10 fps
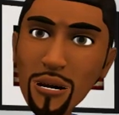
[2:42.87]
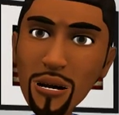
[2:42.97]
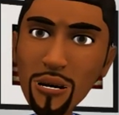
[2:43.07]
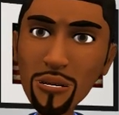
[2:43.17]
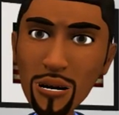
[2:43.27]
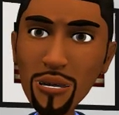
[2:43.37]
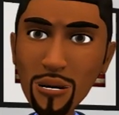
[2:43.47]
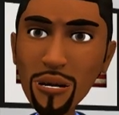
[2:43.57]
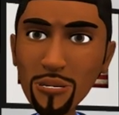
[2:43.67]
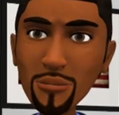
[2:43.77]

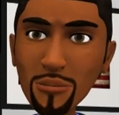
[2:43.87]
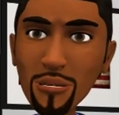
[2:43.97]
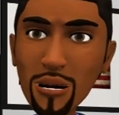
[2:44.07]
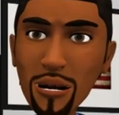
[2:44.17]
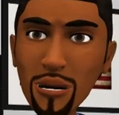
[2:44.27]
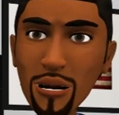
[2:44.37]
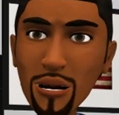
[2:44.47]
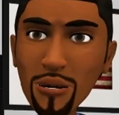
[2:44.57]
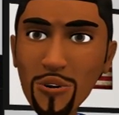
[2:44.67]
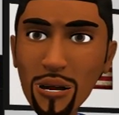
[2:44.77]
Exactly. And
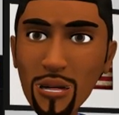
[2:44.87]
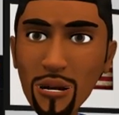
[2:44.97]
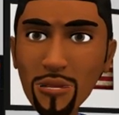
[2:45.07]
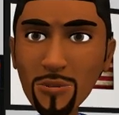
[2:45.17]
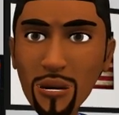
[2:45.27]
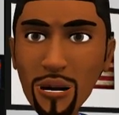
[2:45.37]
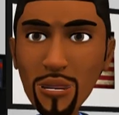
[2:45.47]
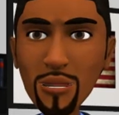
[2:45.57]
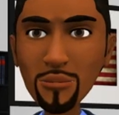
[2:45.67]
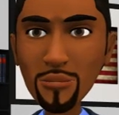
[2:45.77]
as with any
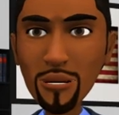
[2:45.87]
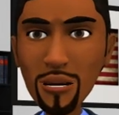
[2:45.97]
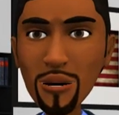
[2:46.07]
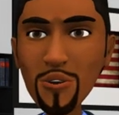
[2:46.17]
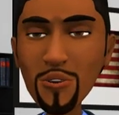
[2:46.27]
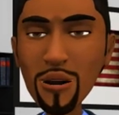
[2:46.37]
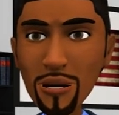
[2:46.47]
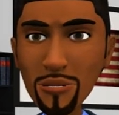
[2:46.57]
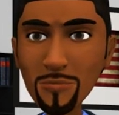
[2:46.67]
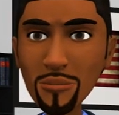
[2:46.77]
plan, a
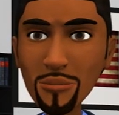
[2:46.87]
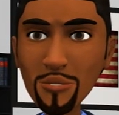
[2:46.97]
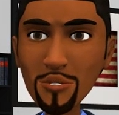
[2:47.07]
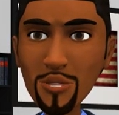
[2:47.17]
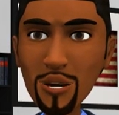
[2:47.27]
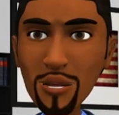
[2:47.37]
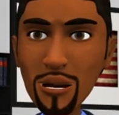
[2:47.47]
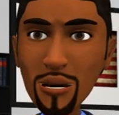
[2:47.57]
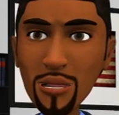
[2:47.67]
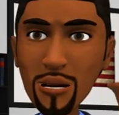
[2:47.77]
QASP should
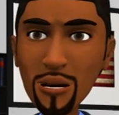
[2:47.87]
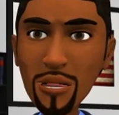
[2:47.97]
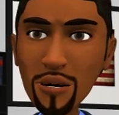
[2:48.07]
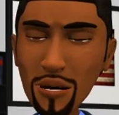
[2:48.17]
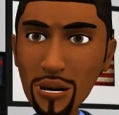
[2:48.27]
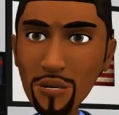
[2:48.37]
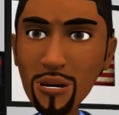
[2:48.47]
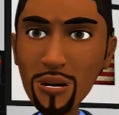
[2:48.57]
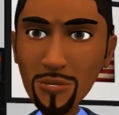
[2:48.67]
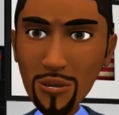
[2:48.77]
contain the five
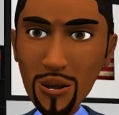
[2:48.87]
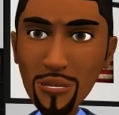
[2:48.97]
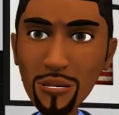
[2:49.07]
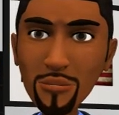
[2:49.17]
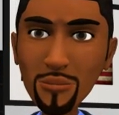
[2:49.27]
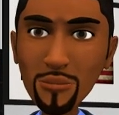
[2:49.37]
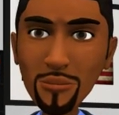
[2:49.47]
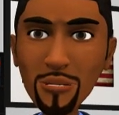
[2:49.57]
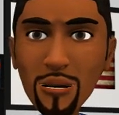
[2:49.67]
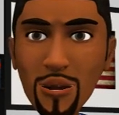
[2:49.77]
W's
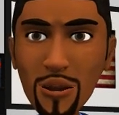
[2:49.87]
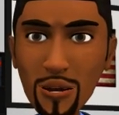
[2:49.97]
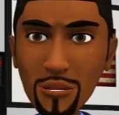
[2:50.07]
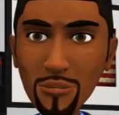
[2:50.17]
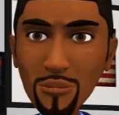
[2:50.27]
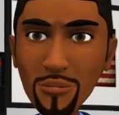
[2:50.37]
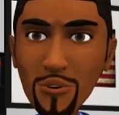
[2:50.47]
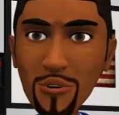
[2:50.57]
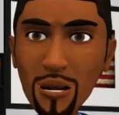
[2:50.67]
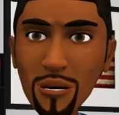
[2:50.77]
who,
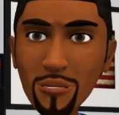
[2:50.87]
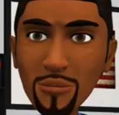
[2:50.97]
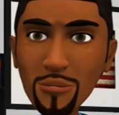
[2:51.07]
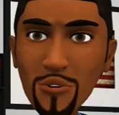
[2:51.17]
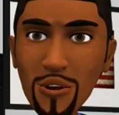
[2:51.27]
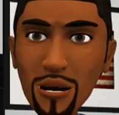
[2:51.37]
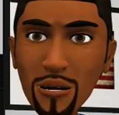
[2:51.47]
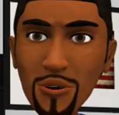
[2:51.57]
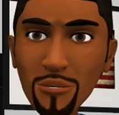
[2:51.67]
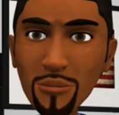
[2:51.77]
what,
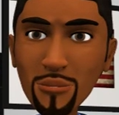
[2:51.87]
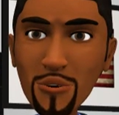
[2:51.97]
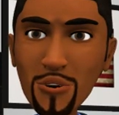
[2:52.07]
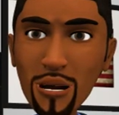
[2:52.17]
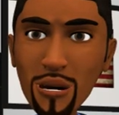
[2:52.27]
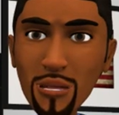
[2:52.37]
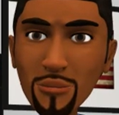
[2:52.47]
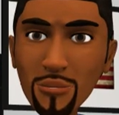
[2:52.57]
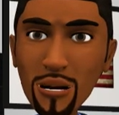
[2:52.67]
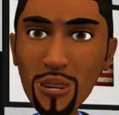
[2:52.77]
where, when,
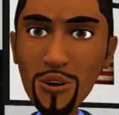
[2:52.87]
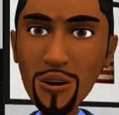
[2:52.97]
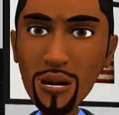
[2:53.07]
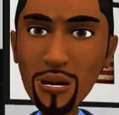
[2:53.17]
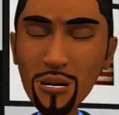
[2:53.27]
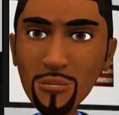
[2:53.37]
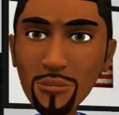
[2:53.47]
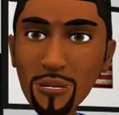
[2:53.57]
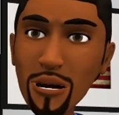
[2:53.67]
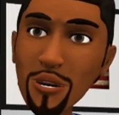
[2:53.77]
and why,
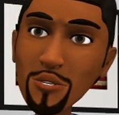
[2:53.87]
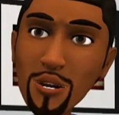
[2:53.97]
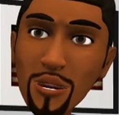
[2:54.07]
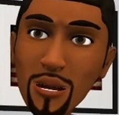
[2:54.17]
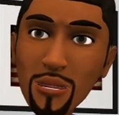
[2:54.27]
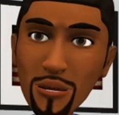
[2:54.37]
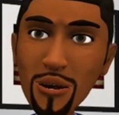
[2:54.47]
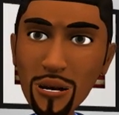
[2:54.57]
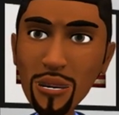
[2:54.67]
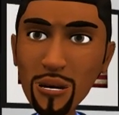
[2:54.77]
and should also
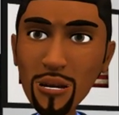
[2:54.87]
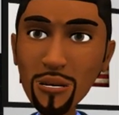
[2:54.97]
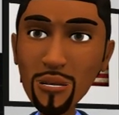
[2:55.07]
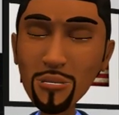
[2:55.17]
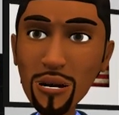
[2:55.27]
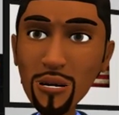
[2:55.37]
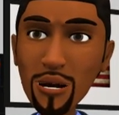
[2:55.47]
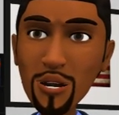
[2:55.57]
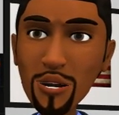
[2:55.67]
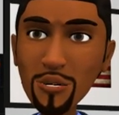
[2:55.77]
contain the
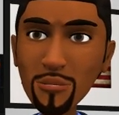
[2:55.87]
how.